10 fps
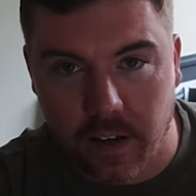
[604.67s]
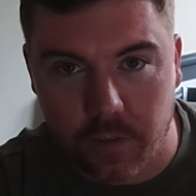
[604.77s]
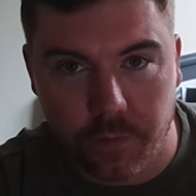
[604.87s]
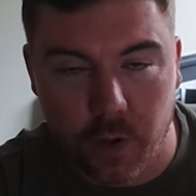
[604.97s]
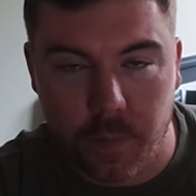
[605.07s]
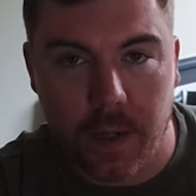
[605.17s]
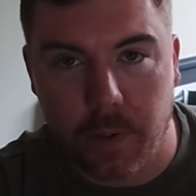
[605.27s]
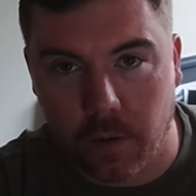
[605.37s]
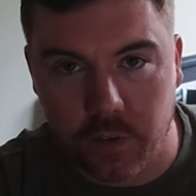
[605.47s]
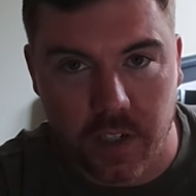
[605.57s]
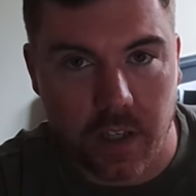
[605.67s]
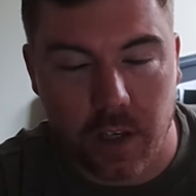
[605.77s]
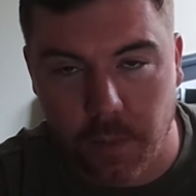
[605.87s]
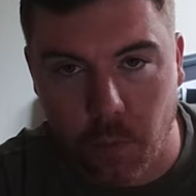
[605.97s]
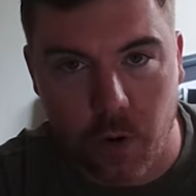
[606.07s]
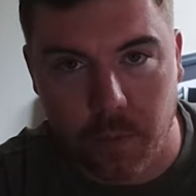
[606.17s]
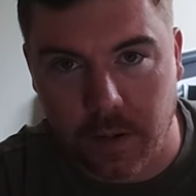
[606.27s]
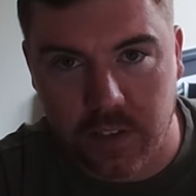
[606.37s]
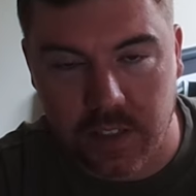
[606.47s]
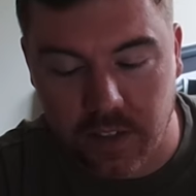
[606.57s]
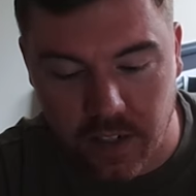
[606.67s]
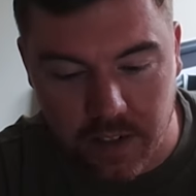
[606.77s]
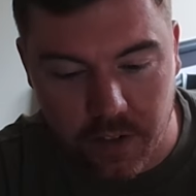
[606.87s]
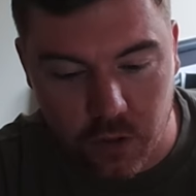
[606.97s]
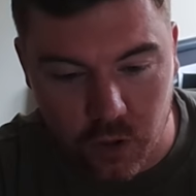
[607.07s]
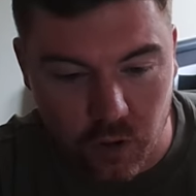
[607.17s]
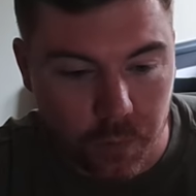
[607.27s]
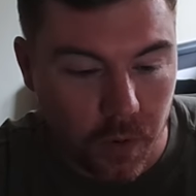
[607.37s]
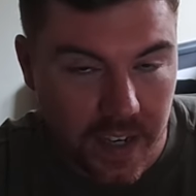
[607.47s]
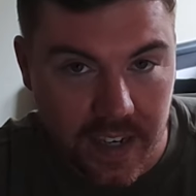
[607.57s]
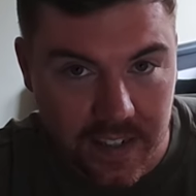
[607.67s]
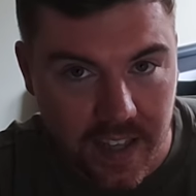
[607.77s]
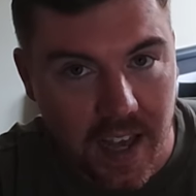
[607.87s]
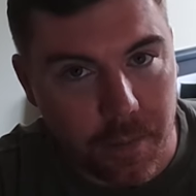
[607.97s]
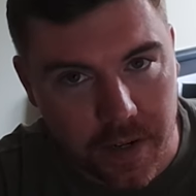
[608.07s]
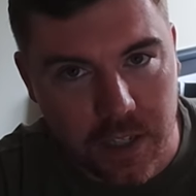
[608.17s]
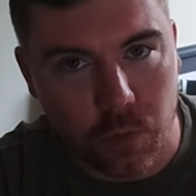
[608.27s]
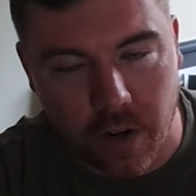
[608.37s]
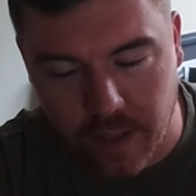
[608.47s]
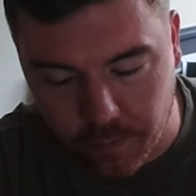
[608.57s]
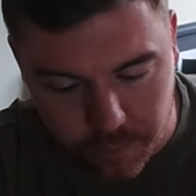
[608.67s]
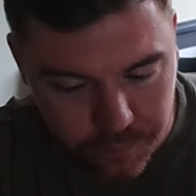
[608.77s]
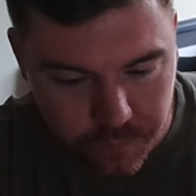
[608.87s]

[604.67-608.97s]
a few people obviously a little bit worried about Sander leaving and stuff, but he is there. But he's one of them,